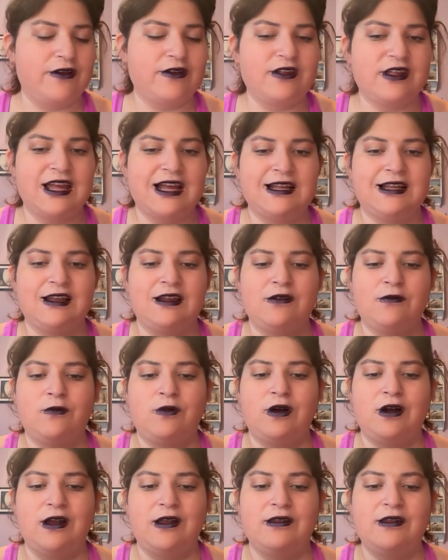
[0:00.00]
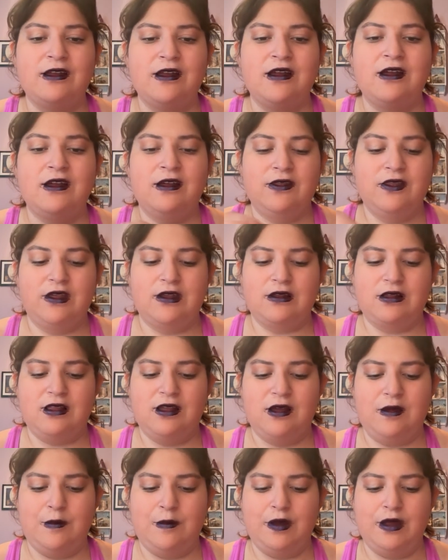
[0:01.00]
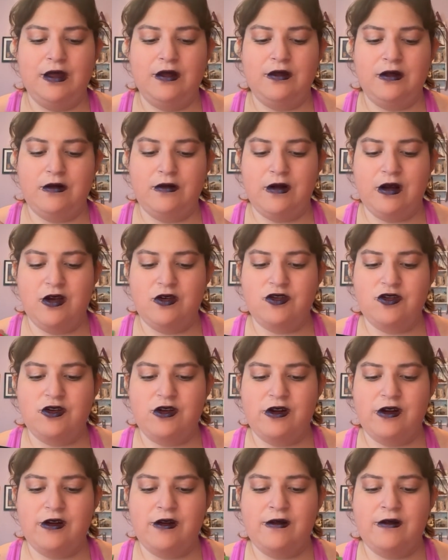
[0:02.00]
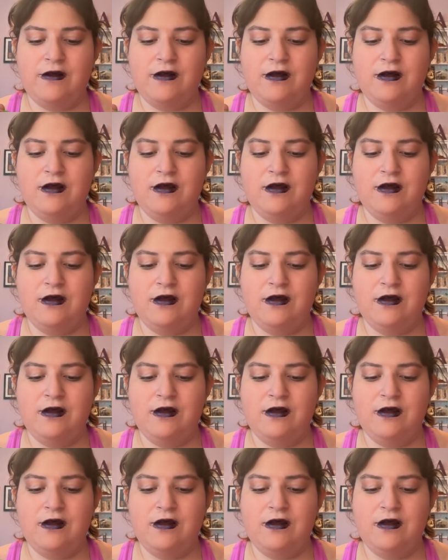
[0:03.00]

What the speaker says: second one, the Plum Crusher.